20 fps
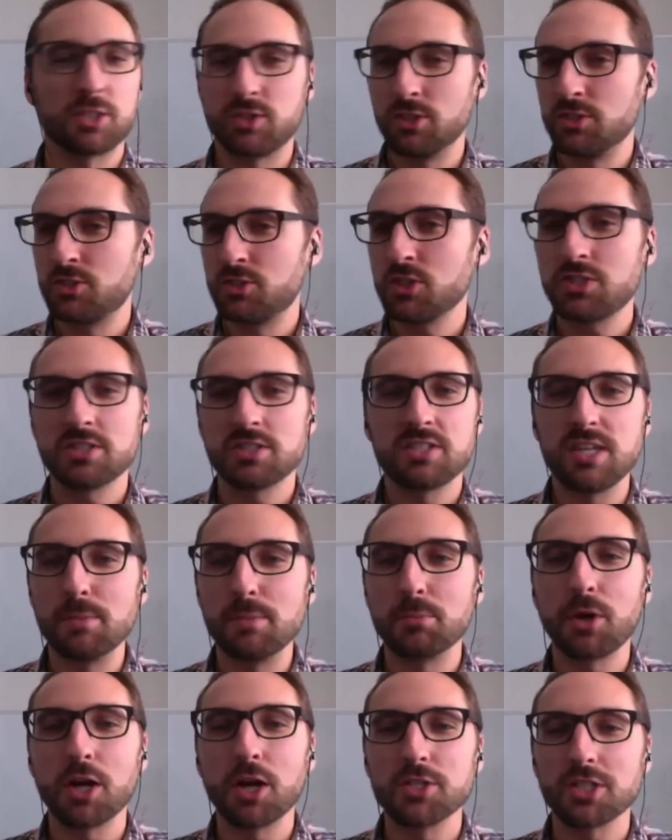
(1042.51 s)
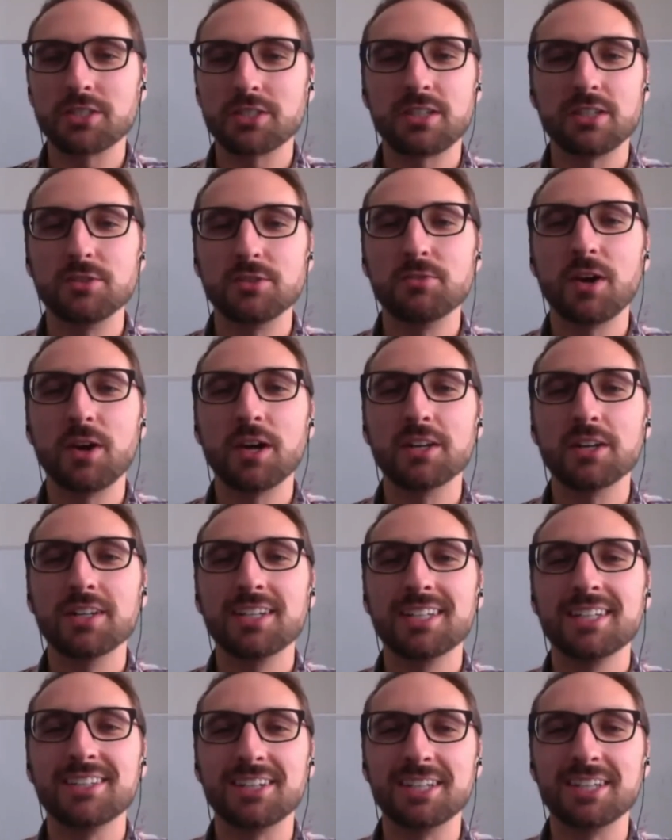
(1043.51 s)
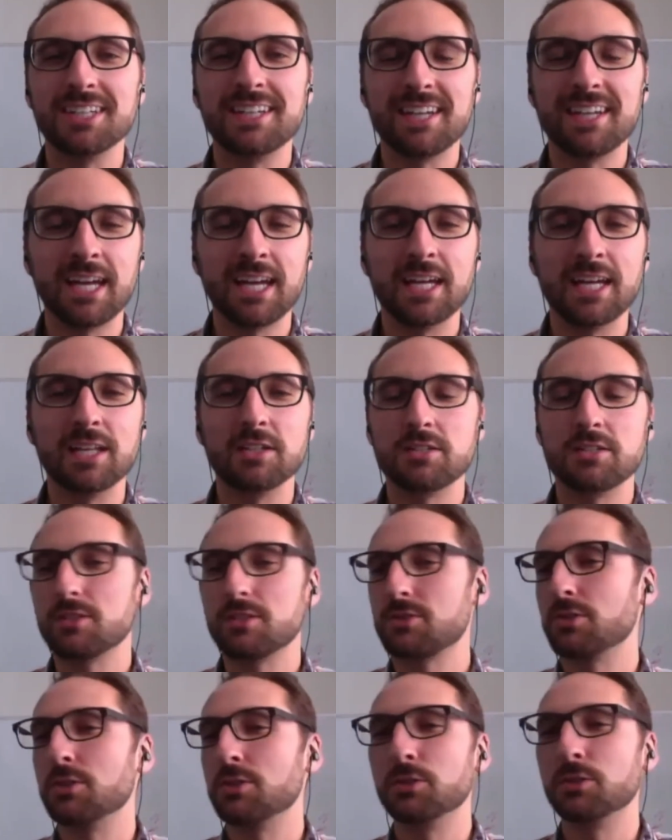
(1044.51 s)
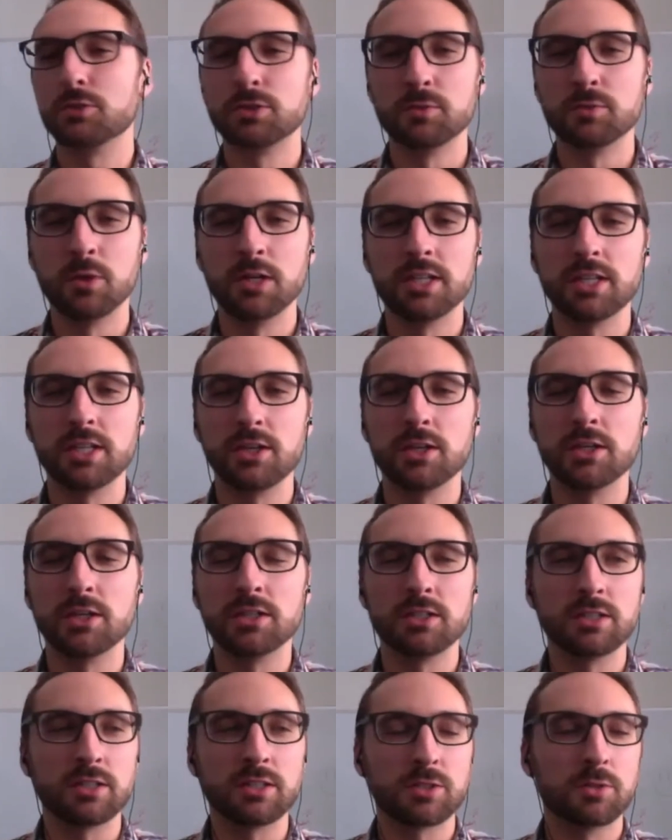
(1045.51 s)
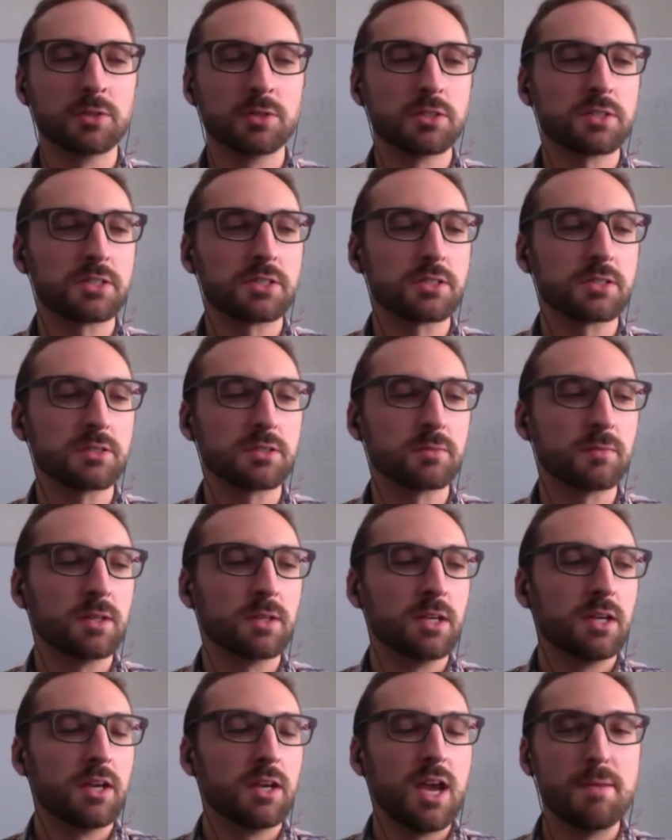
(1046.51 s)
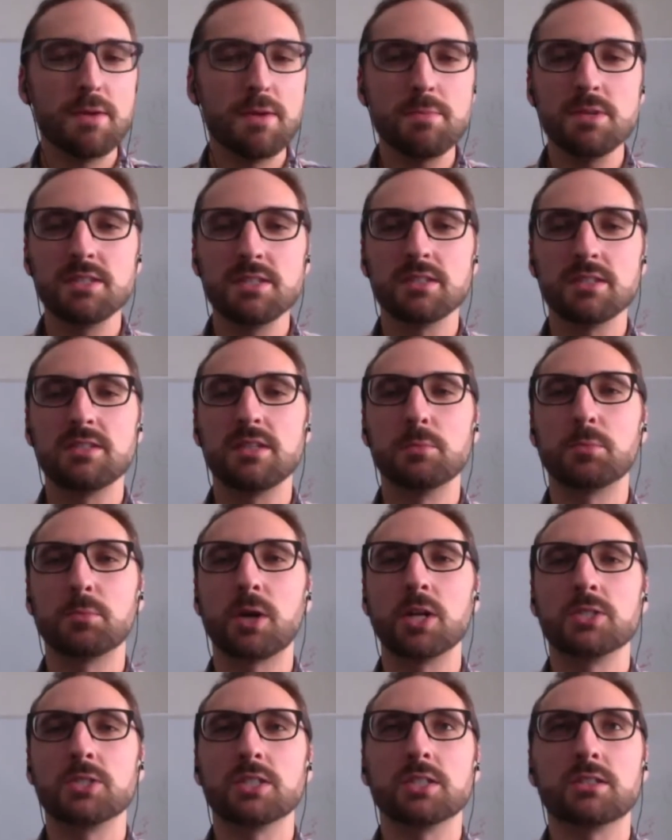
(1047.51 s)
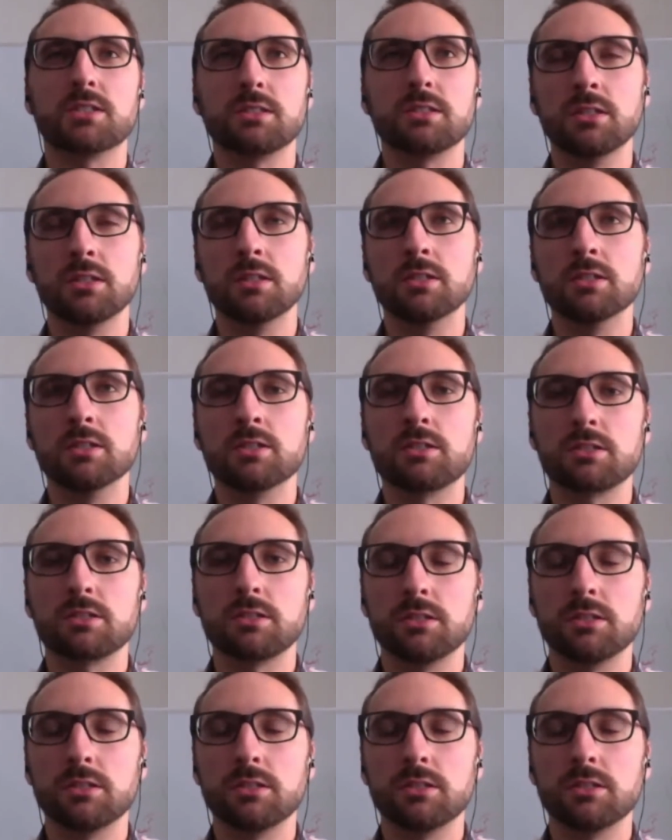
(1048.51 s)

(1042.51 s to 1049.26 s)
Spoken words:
just a team project that you've had, right? And so you're running on a quarter system, and maybe the team project is